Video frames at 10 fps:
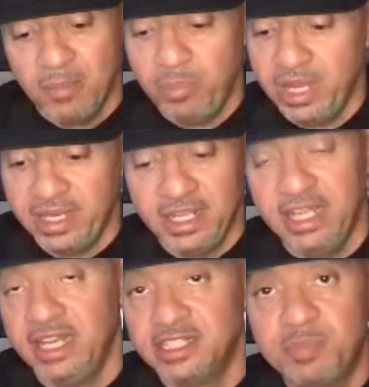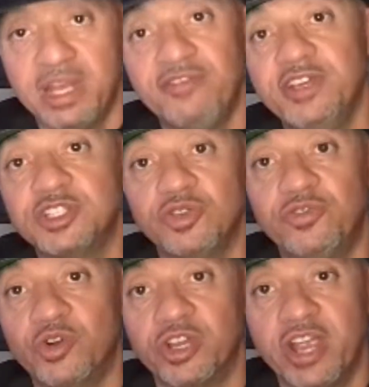But it is beneficial
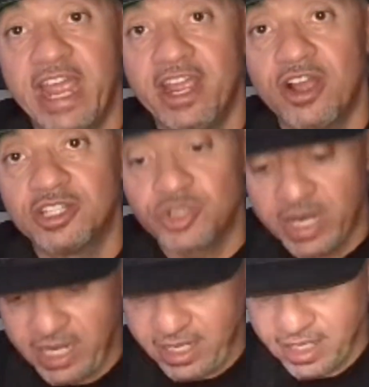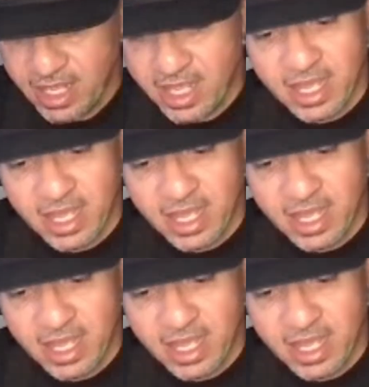for your AR training,